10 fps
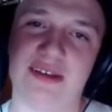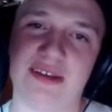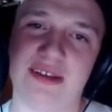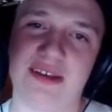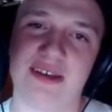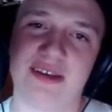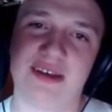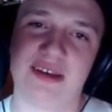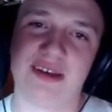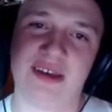
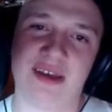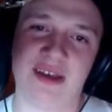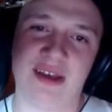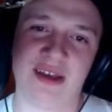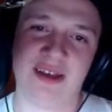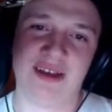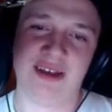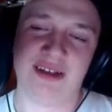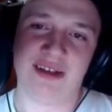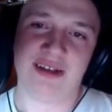
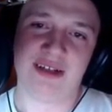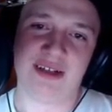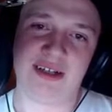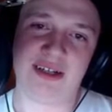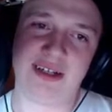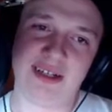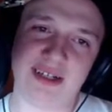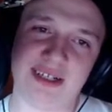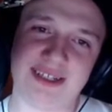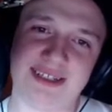
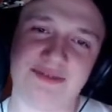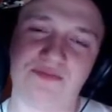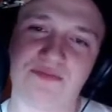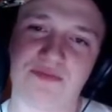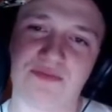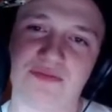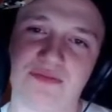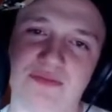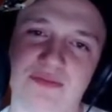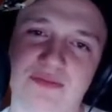
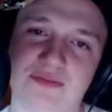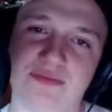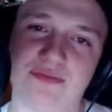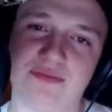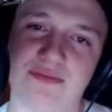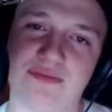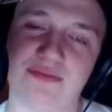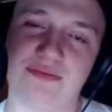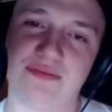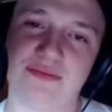
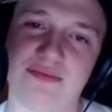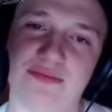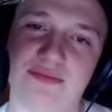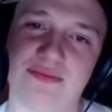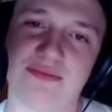The person shown says nothing.